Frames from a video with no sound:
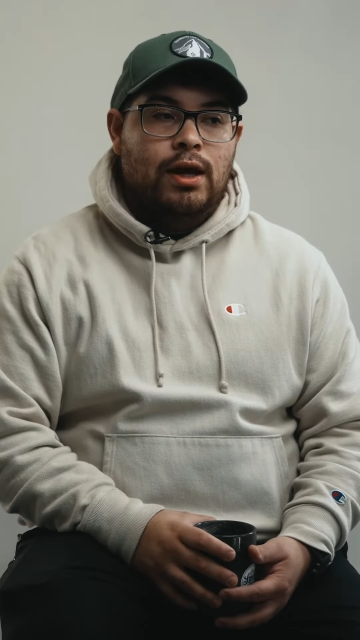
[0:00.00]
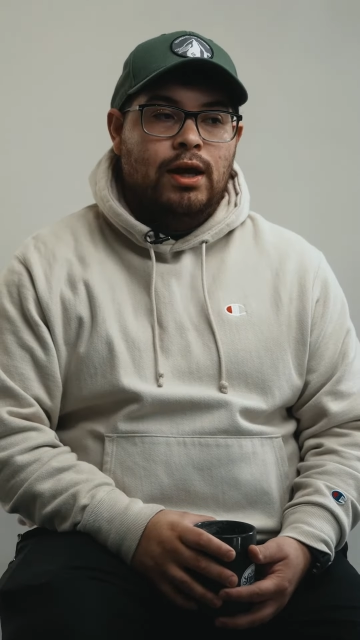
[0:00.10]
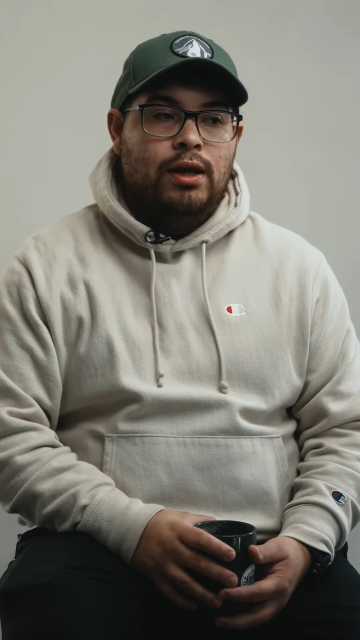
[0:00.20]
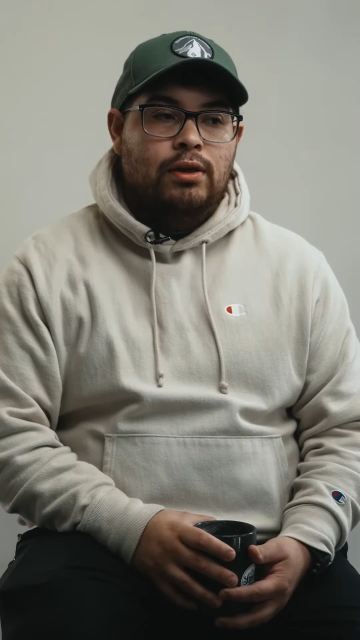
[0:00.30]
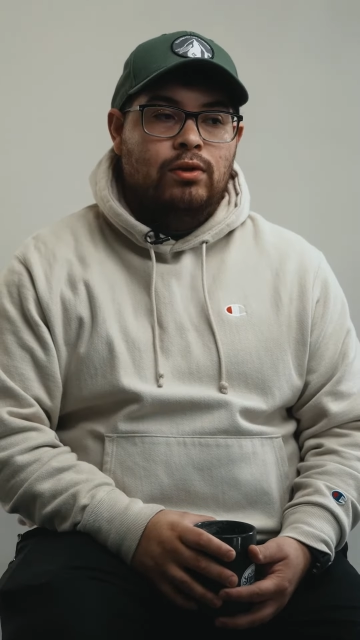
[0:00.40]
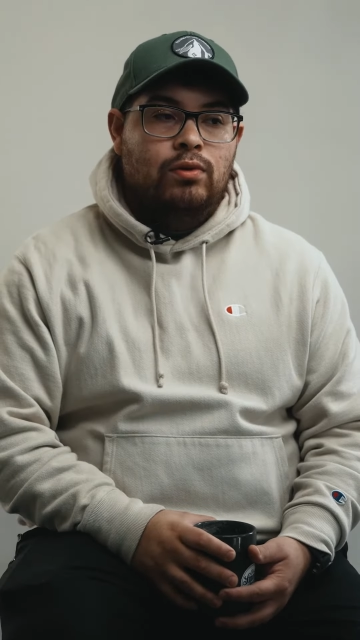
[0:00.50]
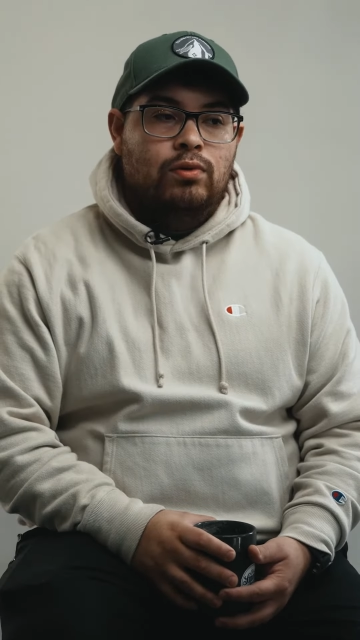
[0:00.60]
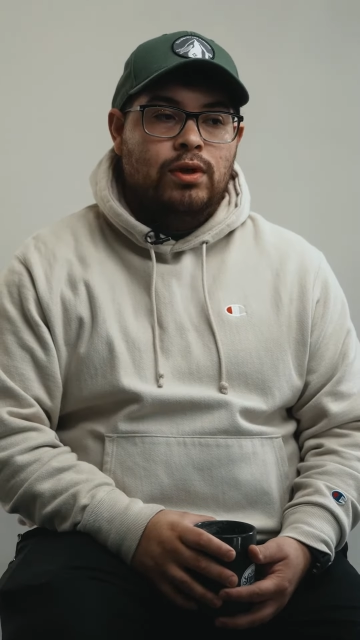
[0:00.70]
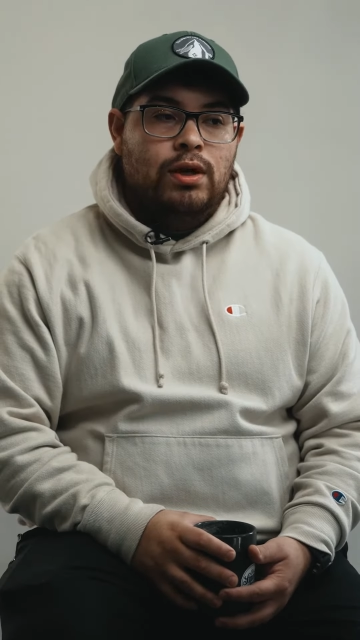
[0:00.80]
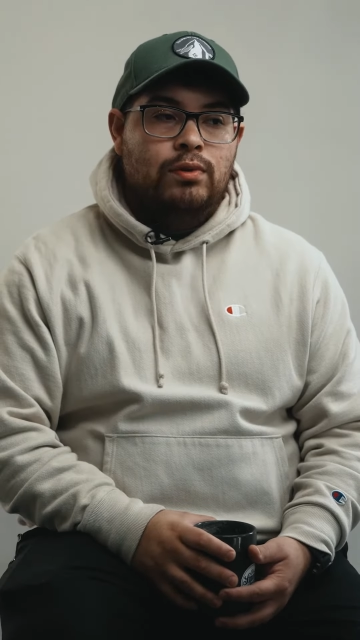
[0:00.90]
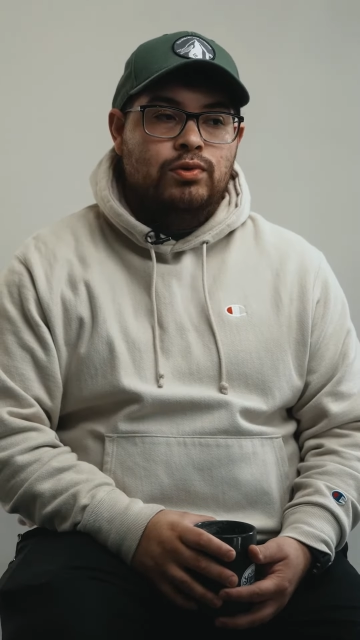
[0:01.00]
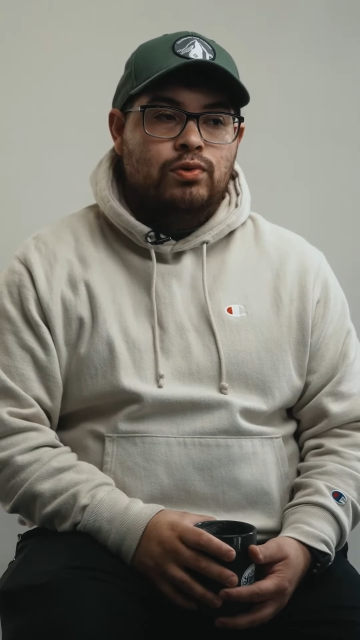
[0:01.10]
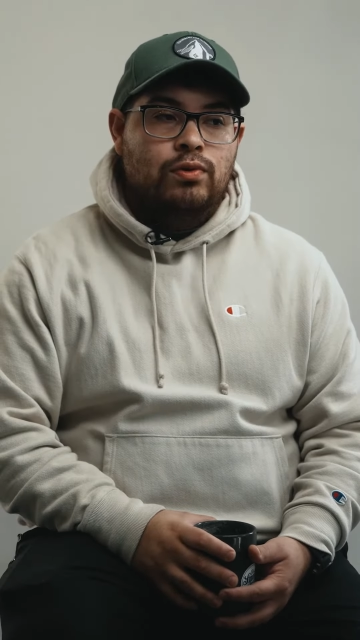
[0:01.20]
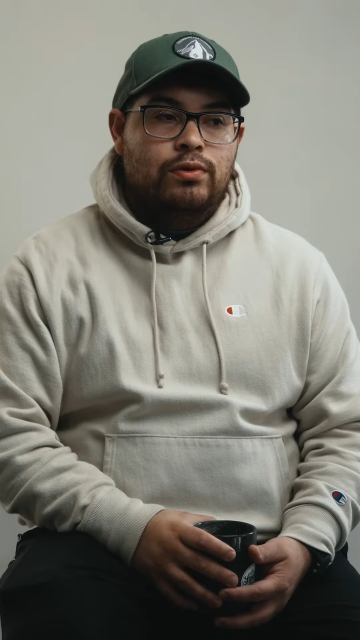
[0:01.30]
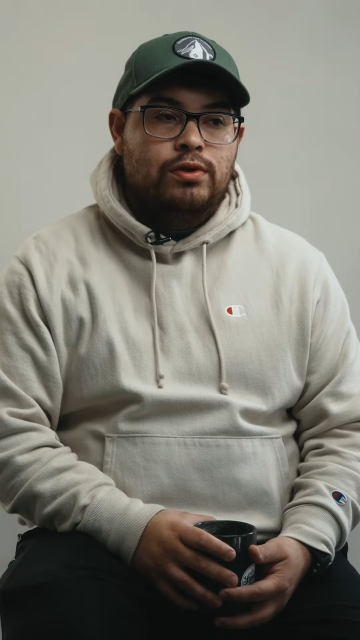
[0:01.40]
I knew that it was
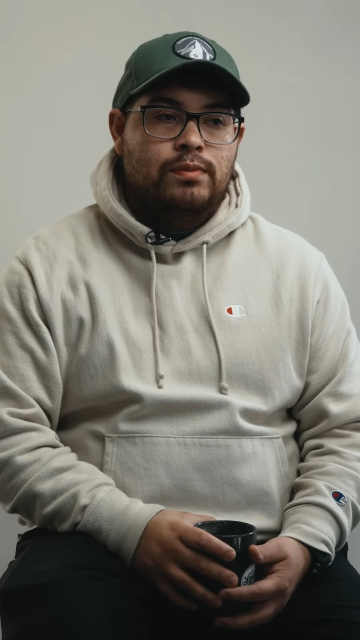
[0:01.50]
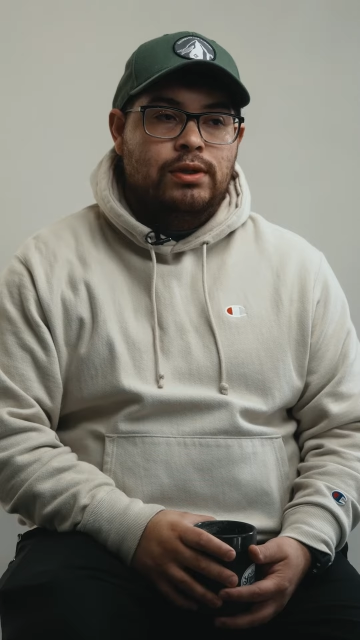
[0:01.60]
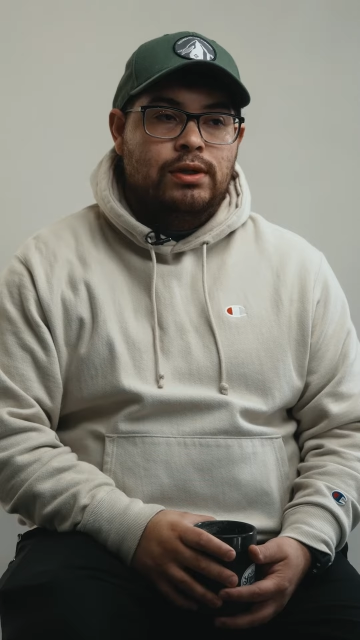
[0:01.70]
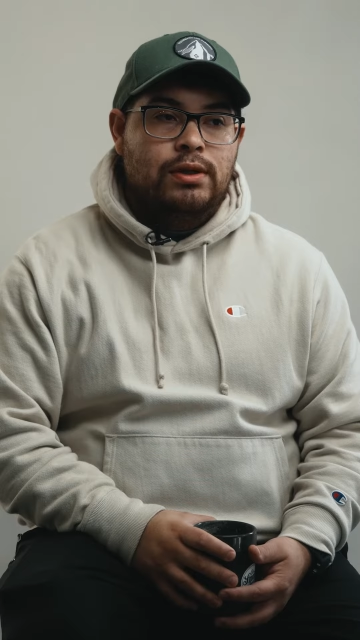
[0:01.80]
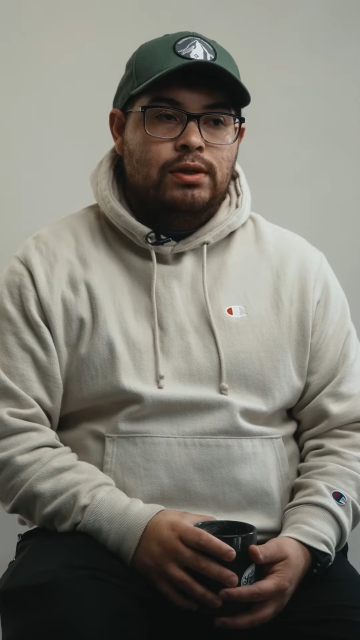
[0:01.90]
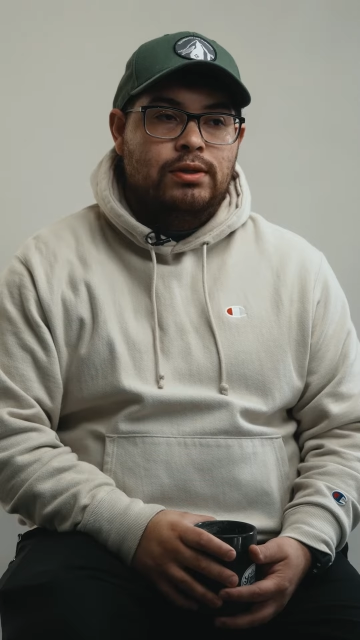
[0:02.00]
going to be